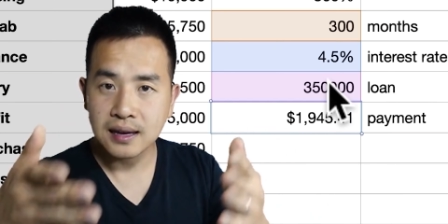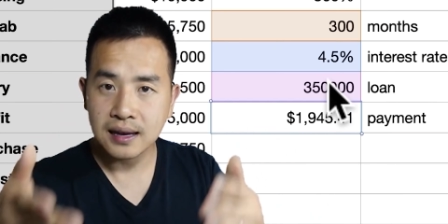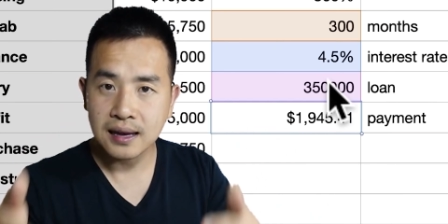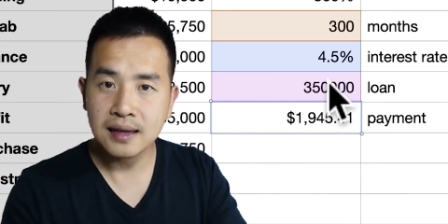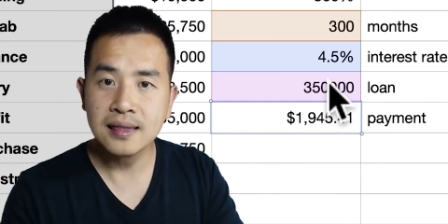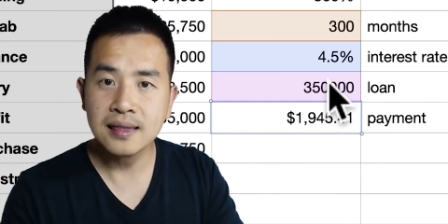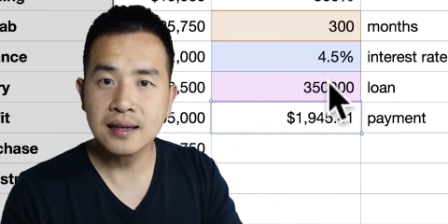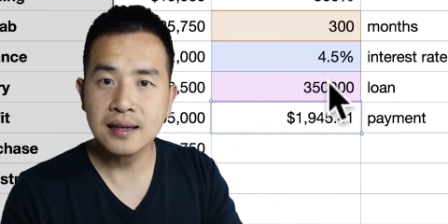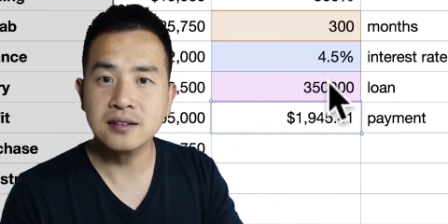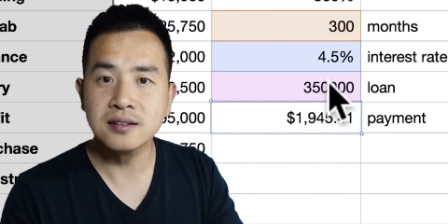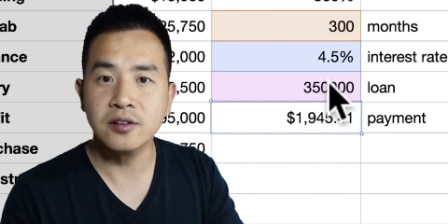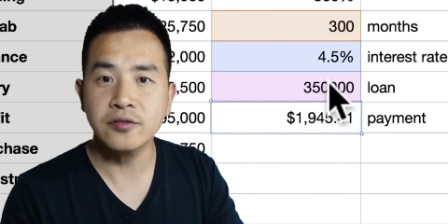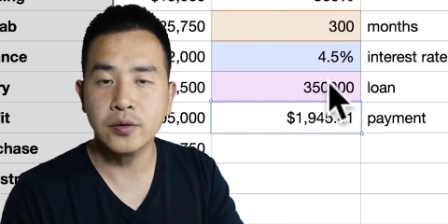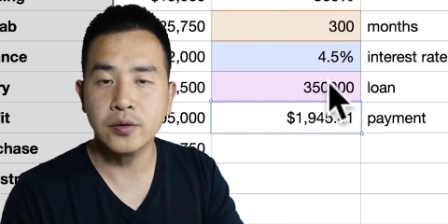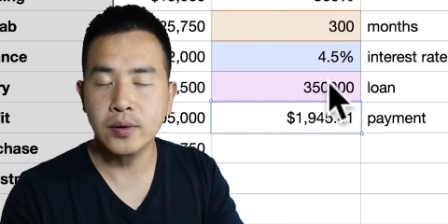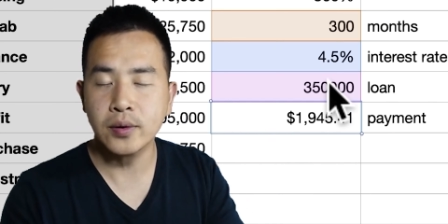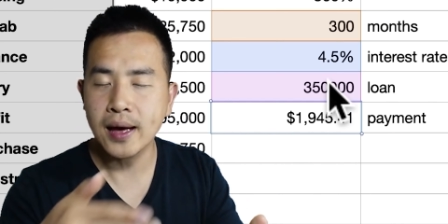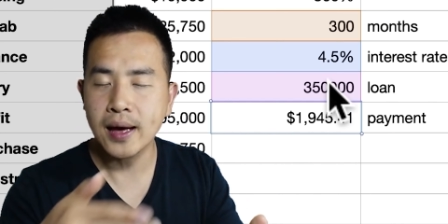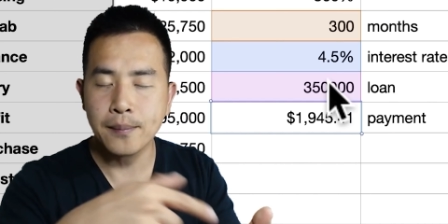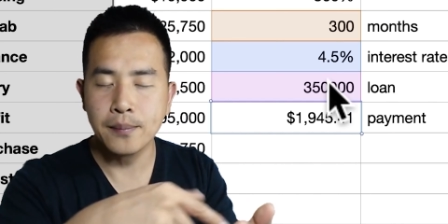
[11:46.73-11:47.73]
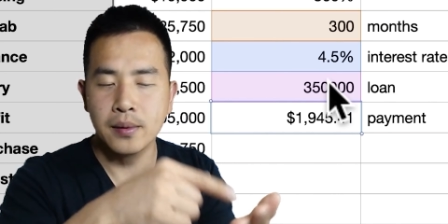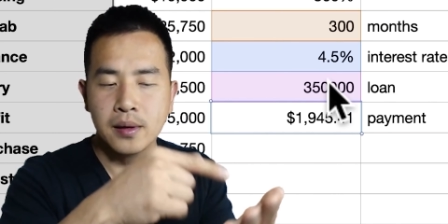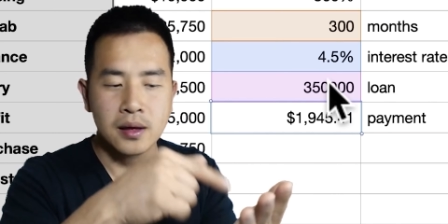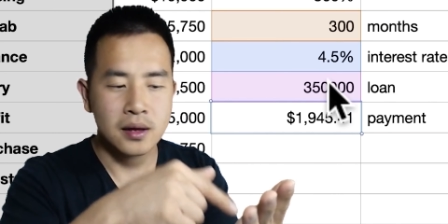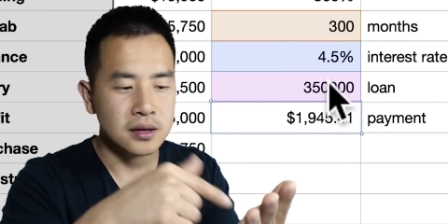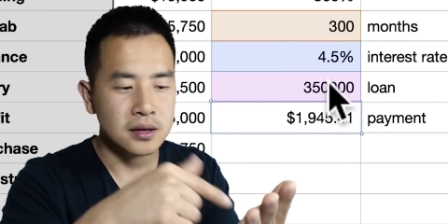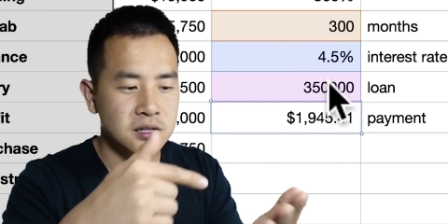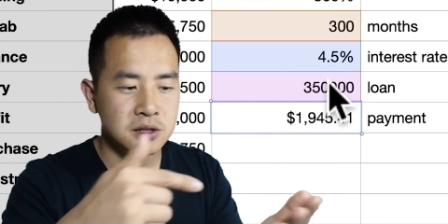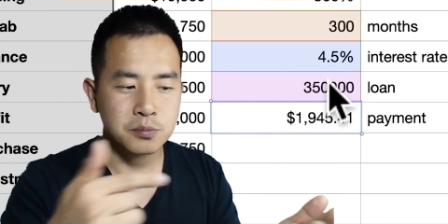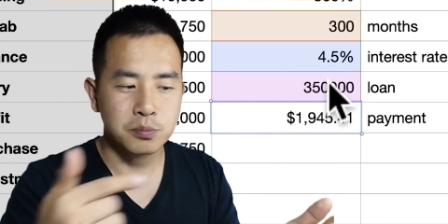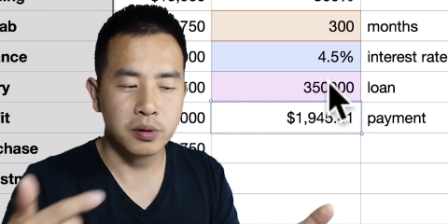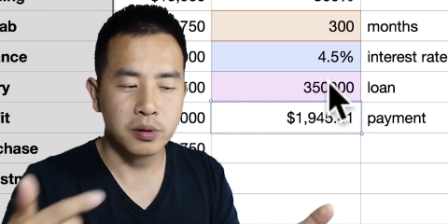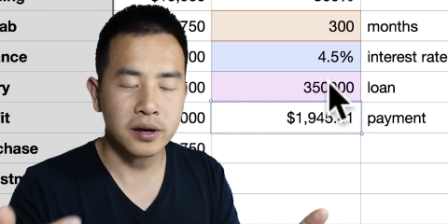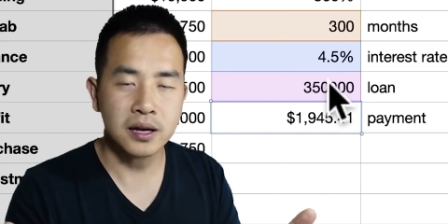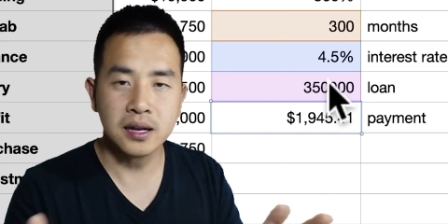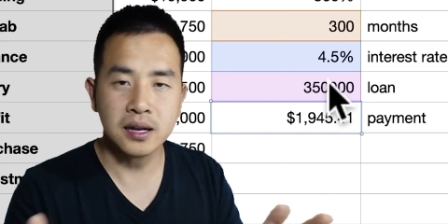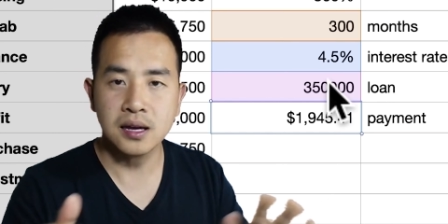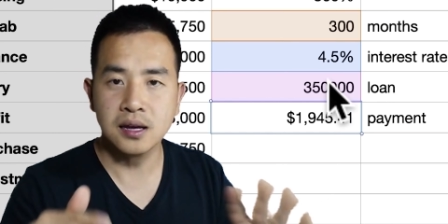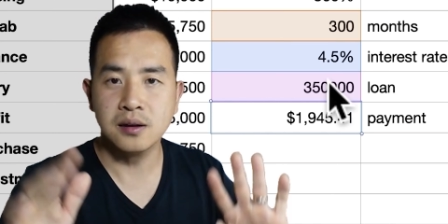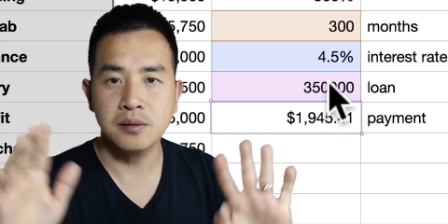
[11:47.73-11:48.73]
in that cell phone app. Just plug
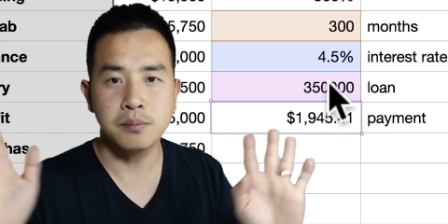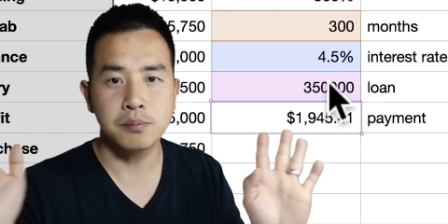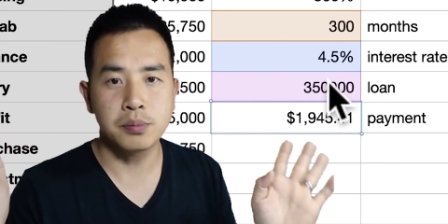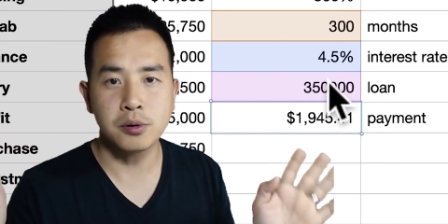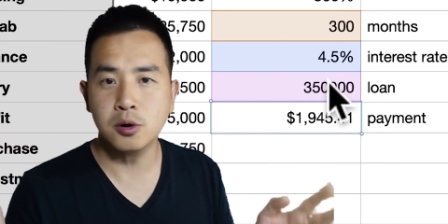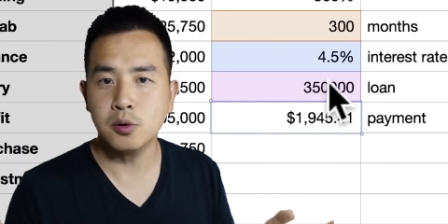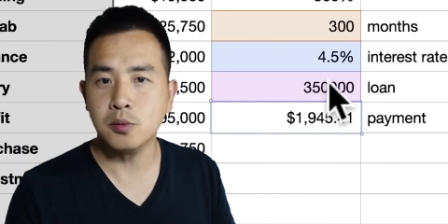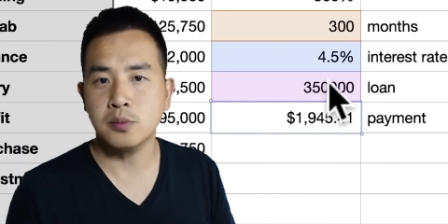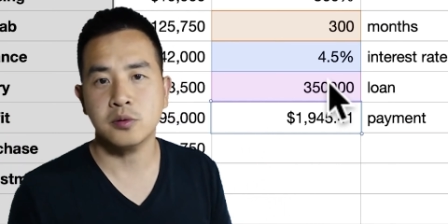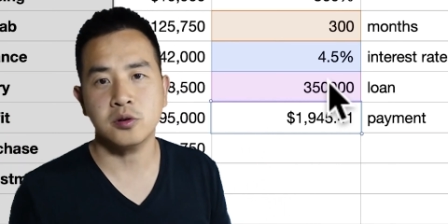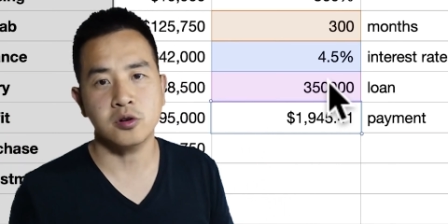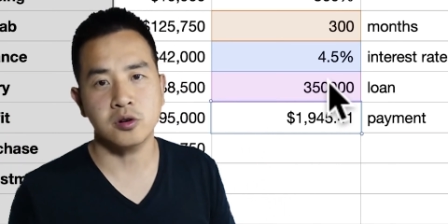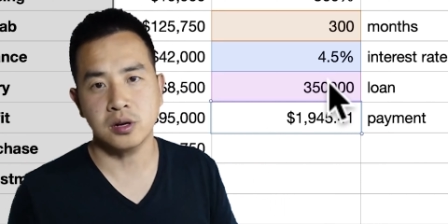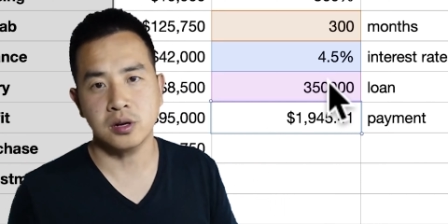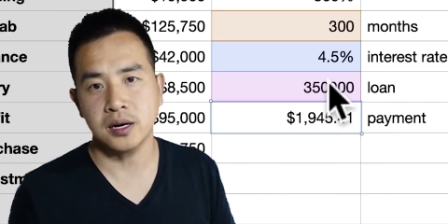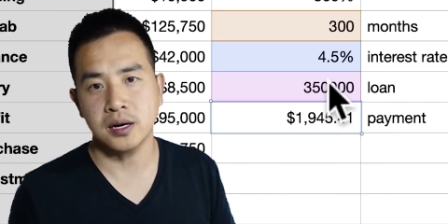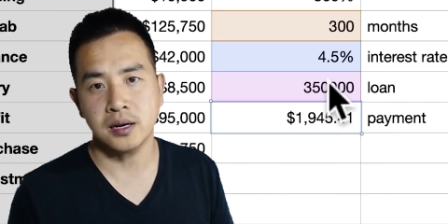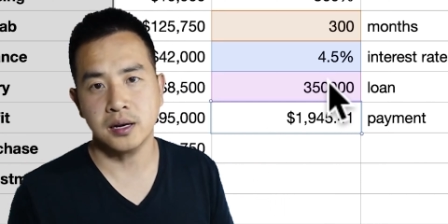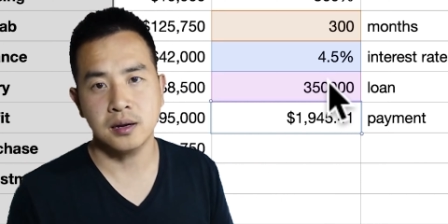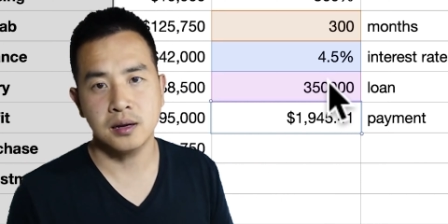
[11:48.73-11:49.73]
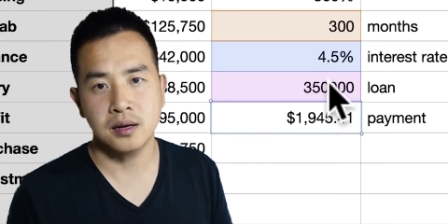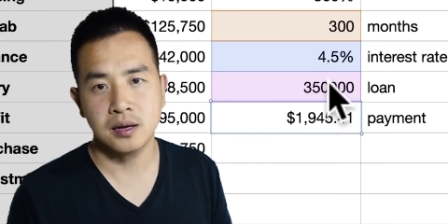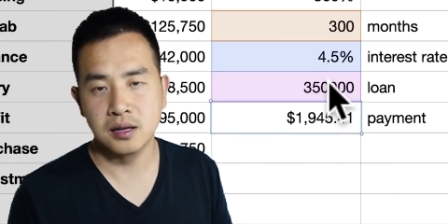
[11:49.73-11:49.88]
it in, boom, you're done.